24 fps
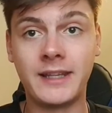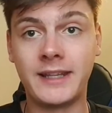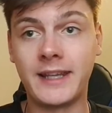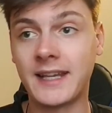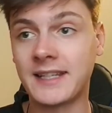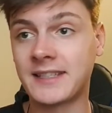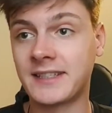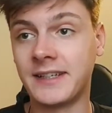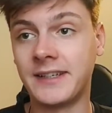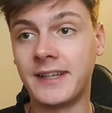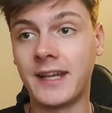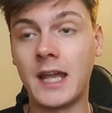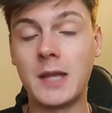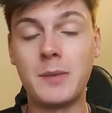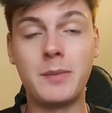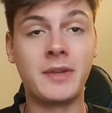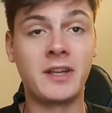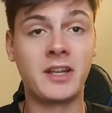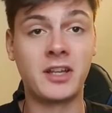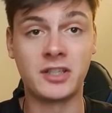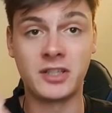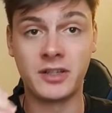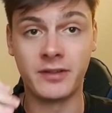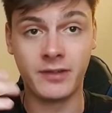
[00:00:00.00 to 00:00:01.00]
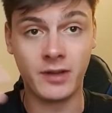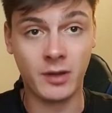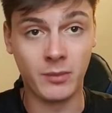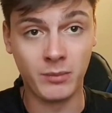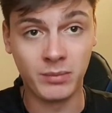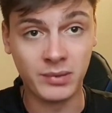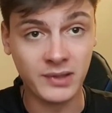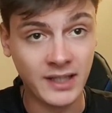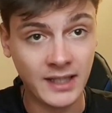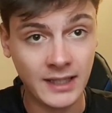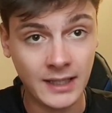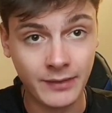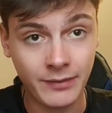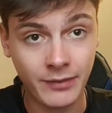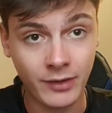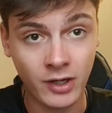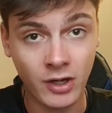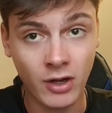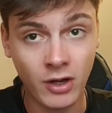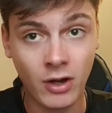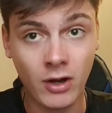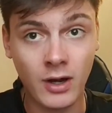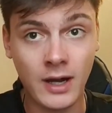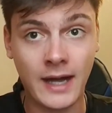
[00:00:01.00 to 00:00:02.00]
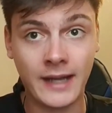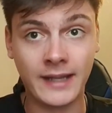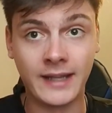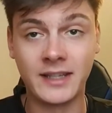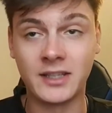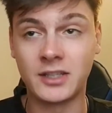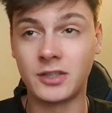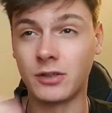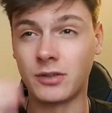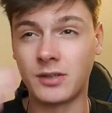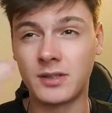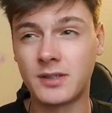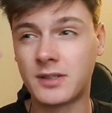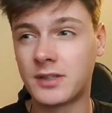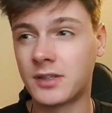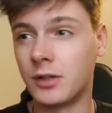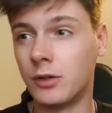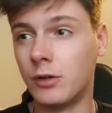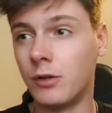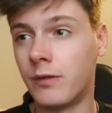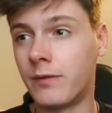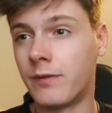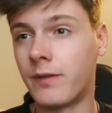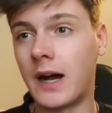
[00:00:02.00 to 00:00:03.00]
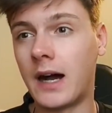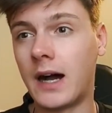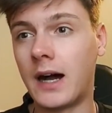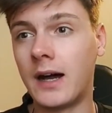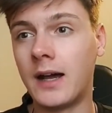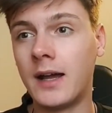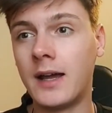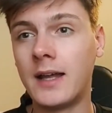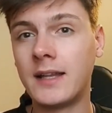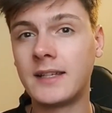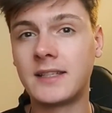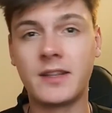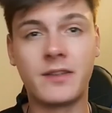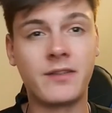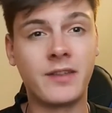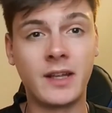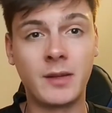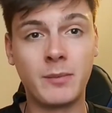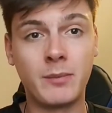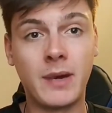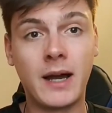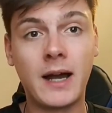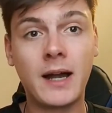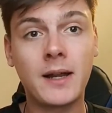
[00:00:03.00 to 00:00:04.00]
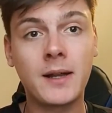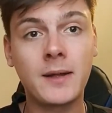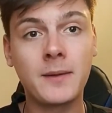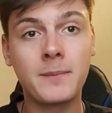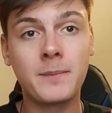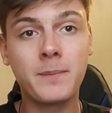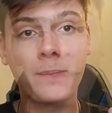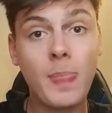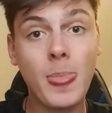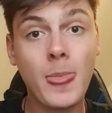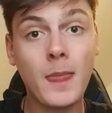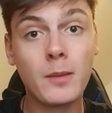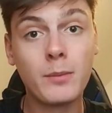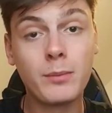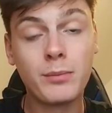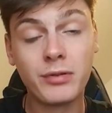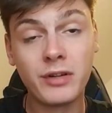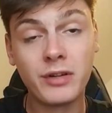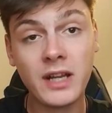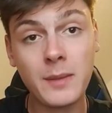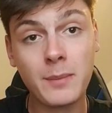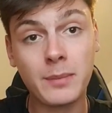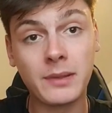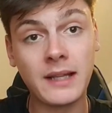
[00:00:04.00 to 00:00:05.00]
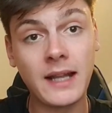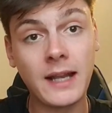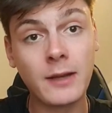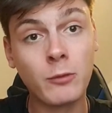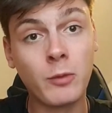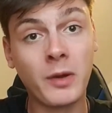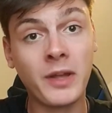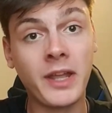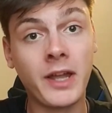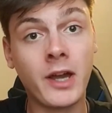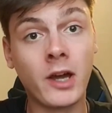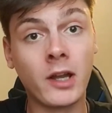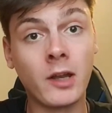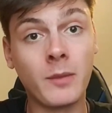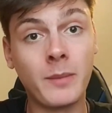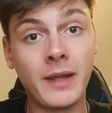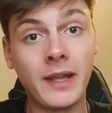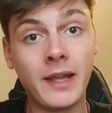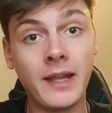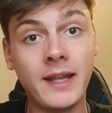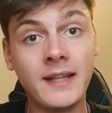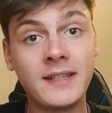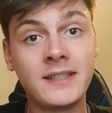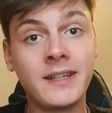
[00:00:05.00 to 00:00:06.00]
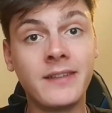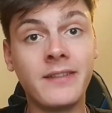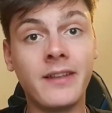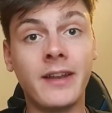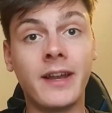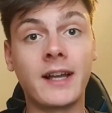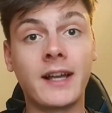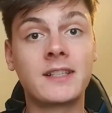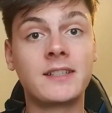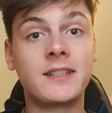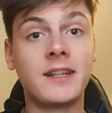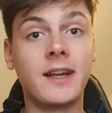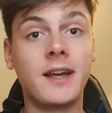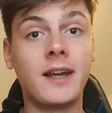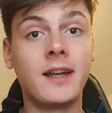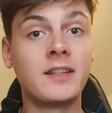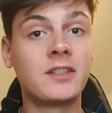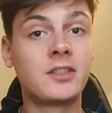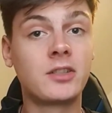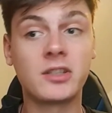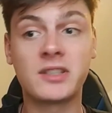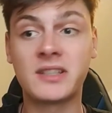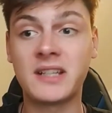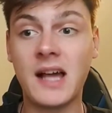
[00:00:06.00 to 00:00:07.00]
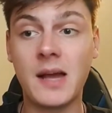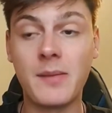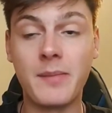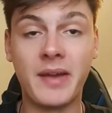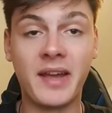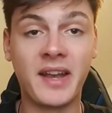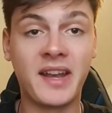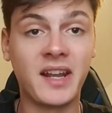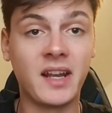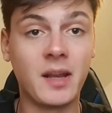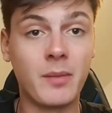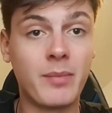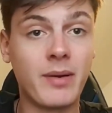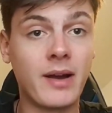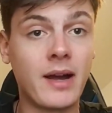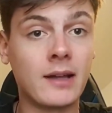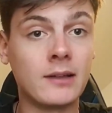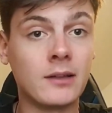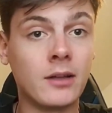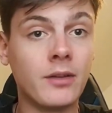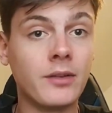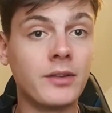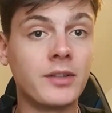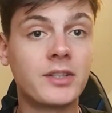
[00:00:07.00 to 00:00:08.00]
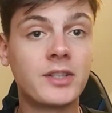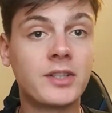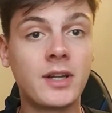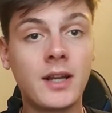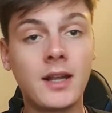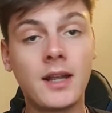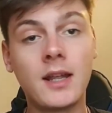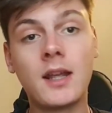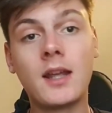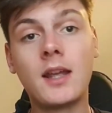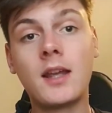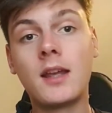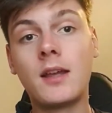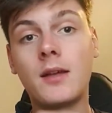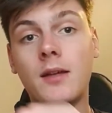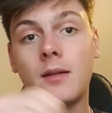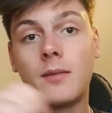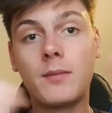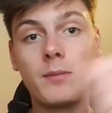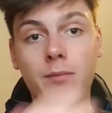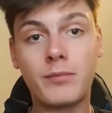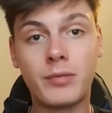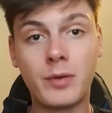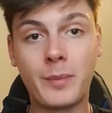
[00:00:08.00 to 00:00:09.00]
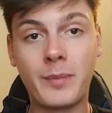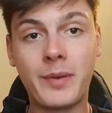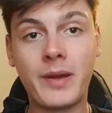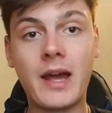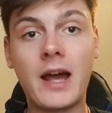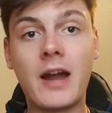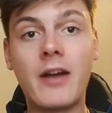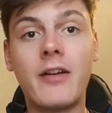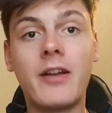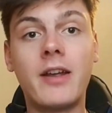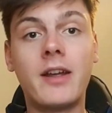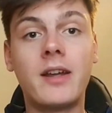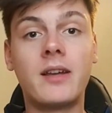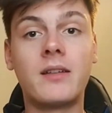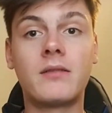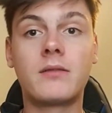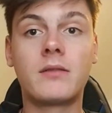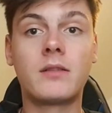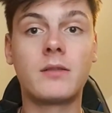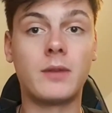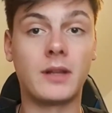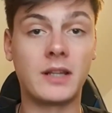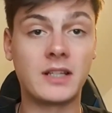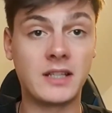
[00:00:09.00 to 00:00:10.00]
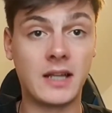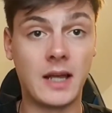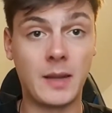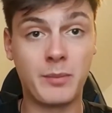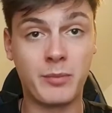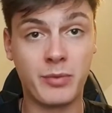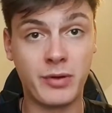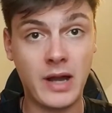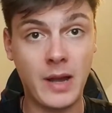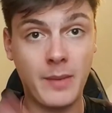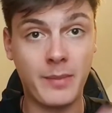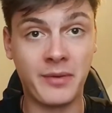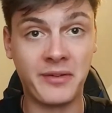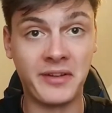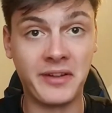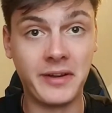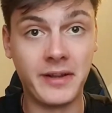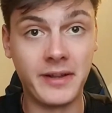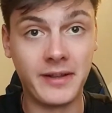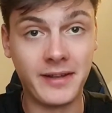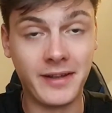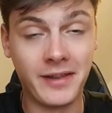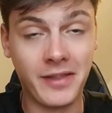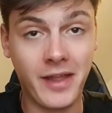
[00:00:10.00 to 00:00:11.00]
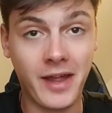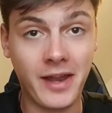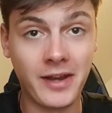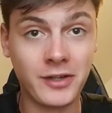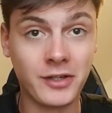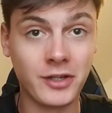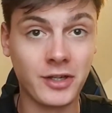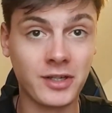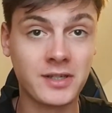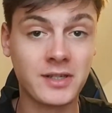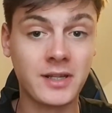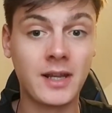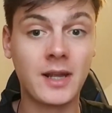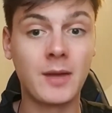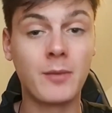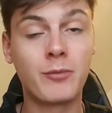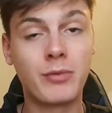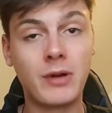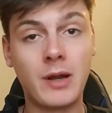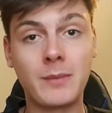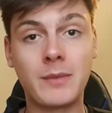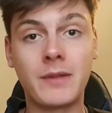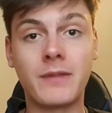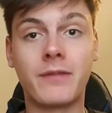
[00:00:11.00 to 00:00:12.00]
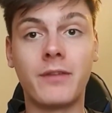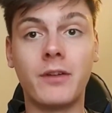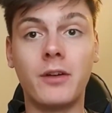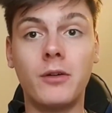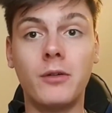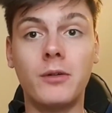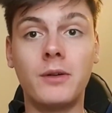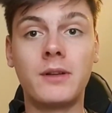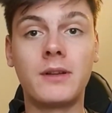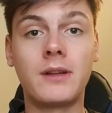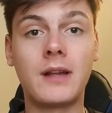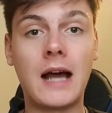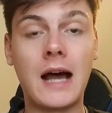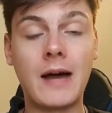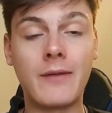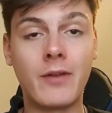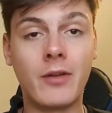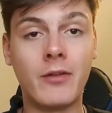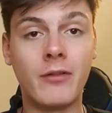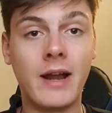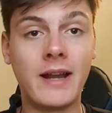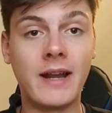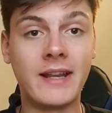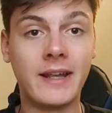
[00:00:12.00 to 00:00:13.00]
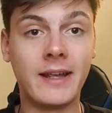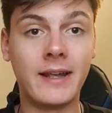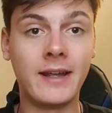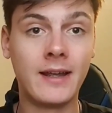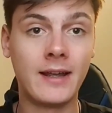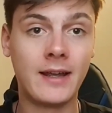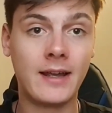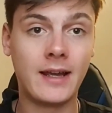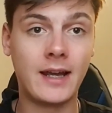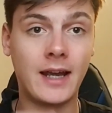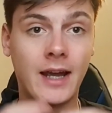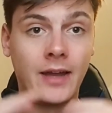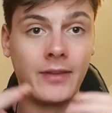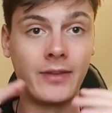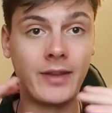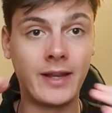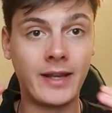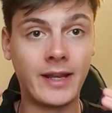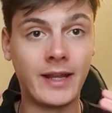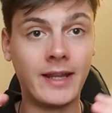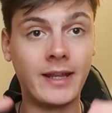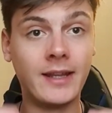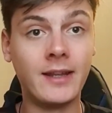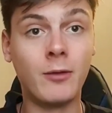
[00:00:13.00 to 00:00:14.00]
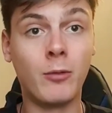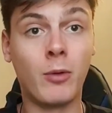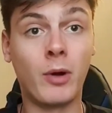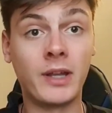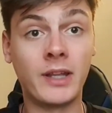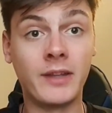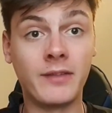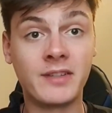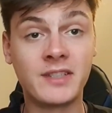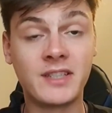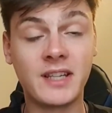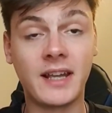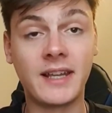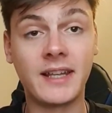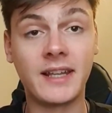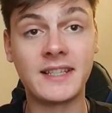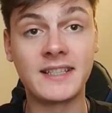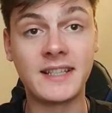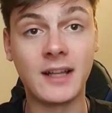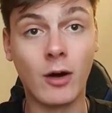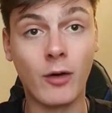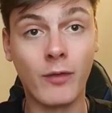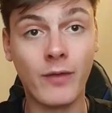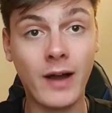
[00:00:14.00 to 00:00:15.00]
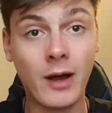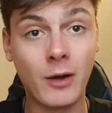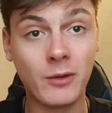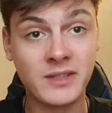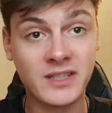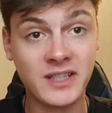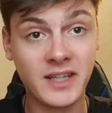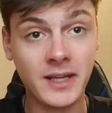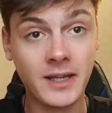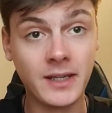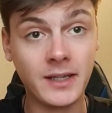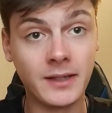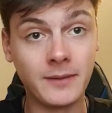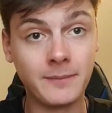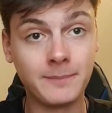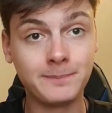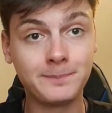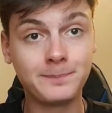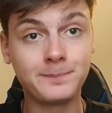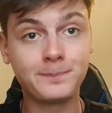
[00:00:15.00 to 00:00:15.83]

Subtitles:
yesterday because you completely forgot and it's just too far to think back. Pre-plan what you're going to be eating the next day. It's just like making a packed lunch. Prepare it, well, it's like prep in it, and then just prep your food, have it ready, and then eat what you've set yourself out to eat.